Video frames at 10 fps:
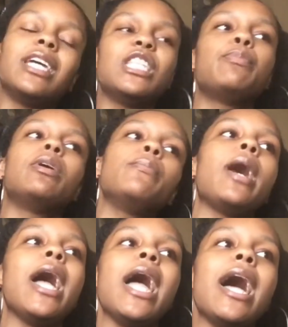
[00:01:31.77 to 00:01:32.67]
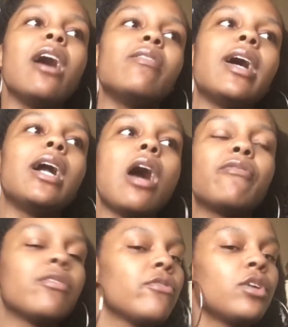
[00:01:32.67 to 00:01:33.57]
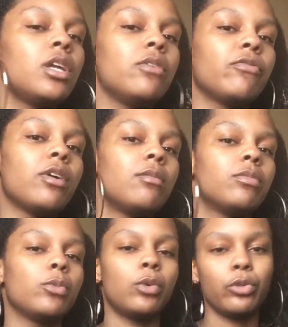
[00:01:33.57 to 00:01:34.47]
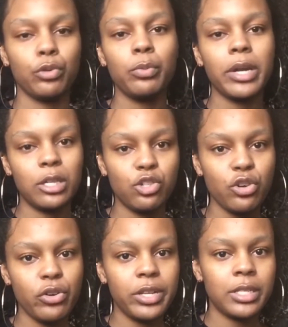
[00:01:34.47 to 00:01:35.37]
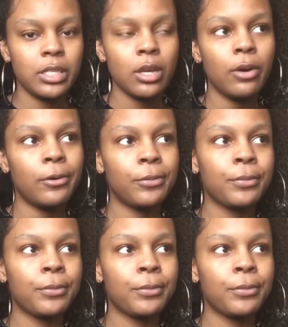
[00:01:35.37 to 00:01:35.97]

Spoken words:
And the pump I got for free through my insurance, so